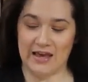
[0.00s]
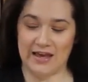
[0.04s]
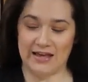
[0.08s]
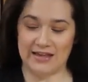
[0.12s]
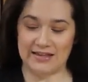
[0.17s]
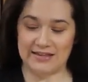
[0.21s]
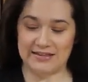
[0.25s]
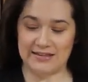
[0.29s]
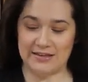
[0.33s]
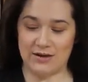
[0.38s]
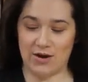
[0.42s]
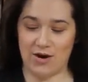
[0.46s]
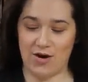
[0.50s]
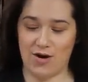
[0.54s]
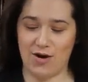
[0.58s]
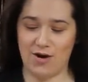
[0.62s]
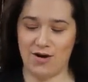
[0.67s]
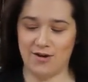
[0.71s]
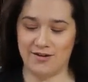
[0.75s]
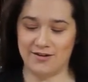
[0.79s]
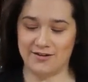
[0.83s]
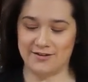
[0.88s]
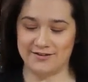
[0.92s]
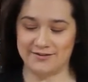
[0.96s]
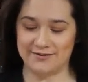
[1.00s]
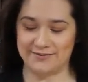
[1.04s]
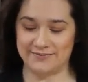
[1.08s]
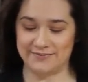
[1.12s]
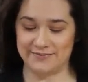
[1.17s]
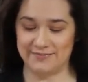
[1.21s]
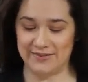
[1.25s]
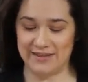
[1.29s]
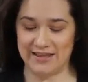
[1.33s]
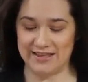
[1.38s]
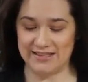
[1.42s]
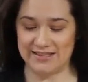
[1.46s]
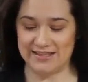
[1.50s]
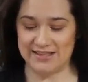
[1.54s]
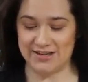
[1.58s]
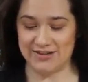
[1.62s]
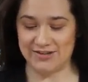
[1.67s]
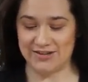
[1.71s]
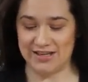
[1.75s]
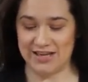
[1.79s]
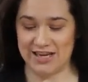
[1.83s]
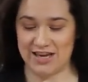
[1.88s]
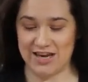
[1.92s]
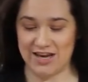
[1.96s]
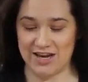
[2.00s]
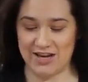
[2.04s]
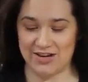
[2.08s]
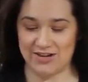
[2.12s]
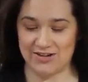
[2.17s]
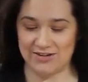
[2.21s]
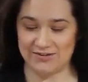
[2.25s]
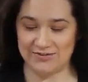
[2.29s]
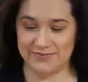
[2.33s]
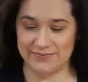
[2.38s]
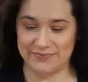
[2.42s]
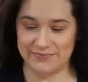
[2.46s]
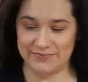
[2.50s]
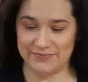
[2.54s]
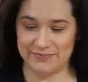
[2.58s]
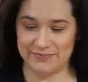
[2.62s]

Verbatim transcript: That's, oh, that's so cute.